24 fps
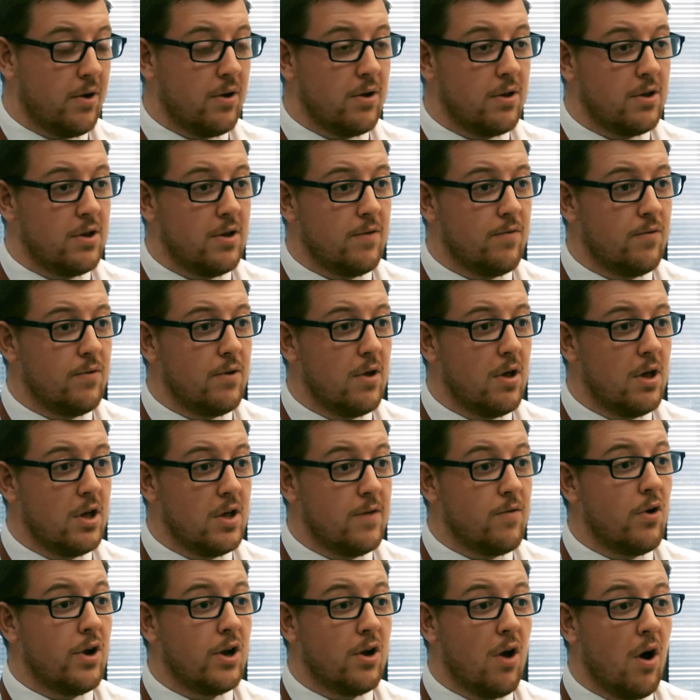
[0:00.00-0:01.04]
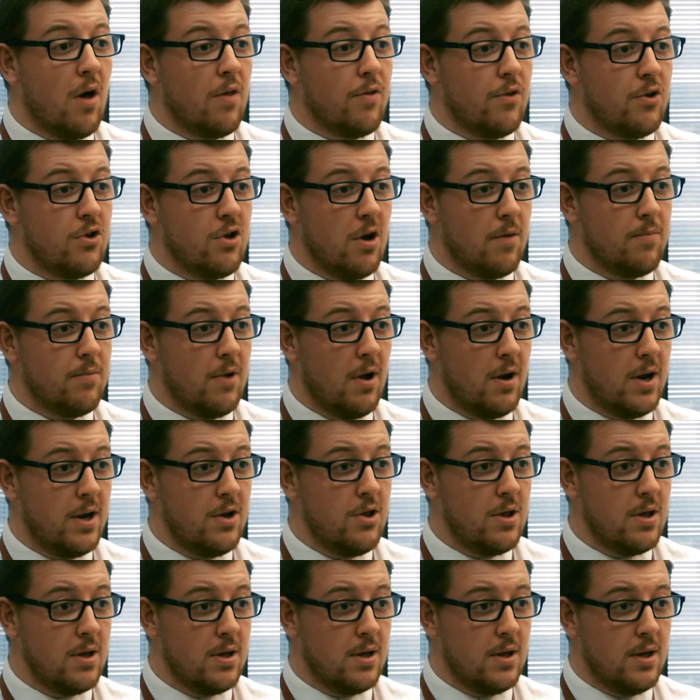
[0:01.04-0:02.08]
because you, you've already got on the job
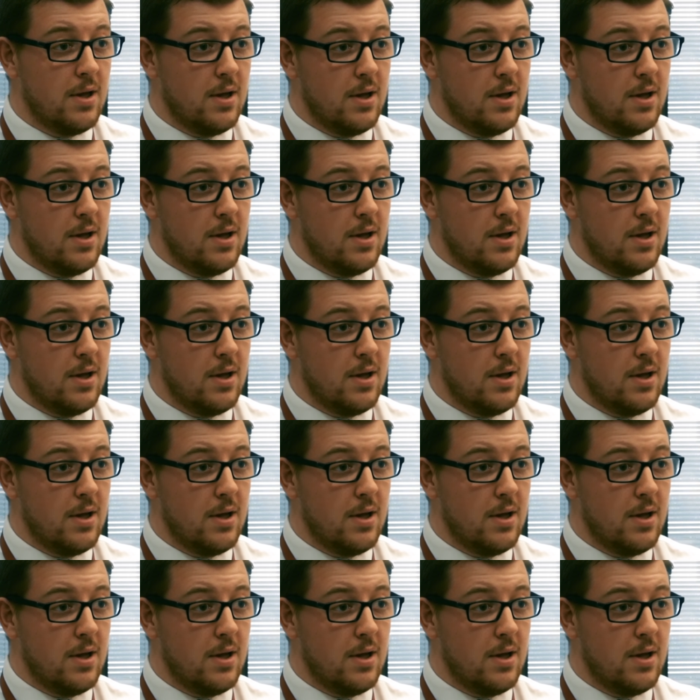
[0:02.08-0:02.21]
knowledge.